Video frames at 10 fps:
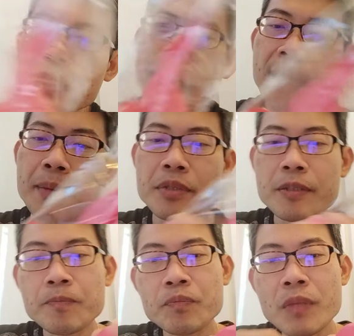gaps.
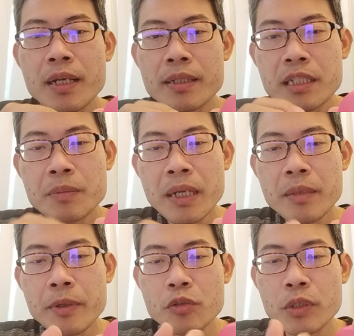This part you
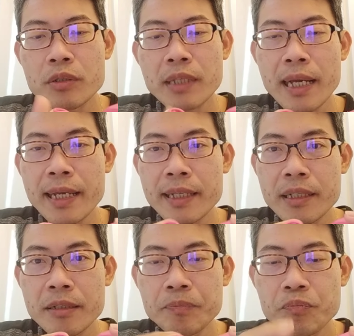may also want to tie it,
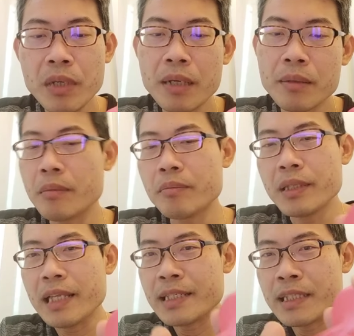but I'm a bit
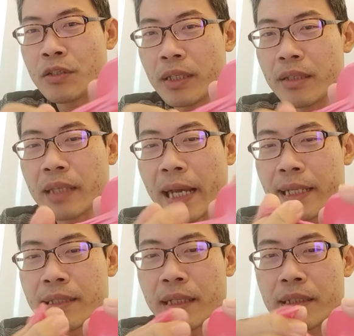lazy, so I didn't tie
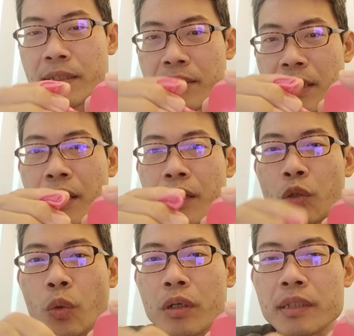this. I just
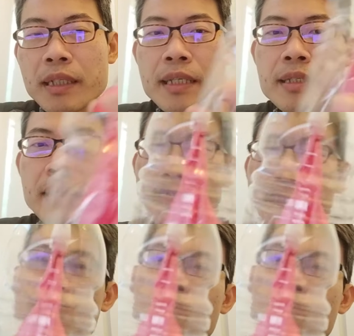twirl this. I think it